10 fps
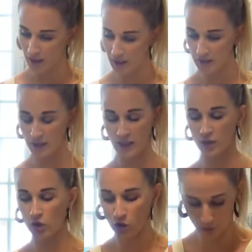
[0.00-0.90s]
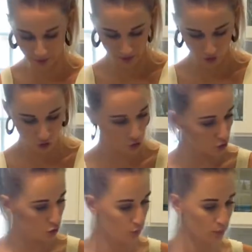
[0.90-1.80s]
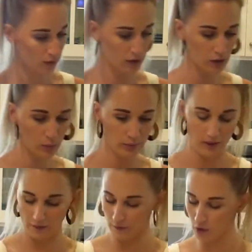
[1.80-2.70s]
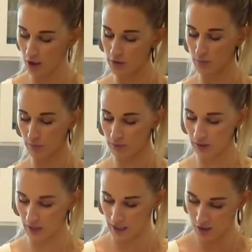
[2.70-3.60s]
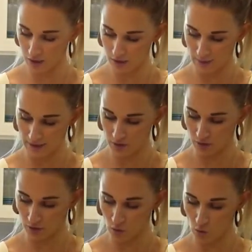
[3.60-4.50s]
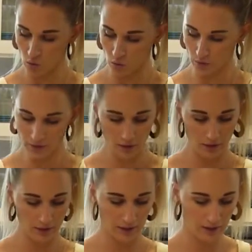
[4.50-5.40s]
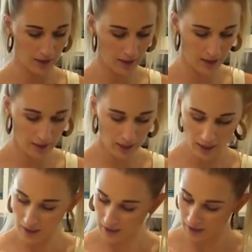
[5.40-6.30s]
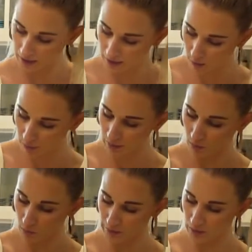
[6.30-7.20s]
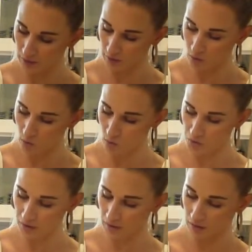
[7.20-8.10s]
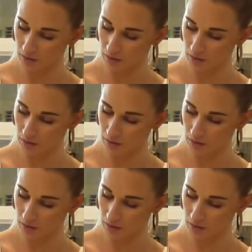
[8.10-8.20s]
And then you're going to put a little bit, I forgot to put the Cajun spice on the corn, like that, and a little bit of oil on the corn.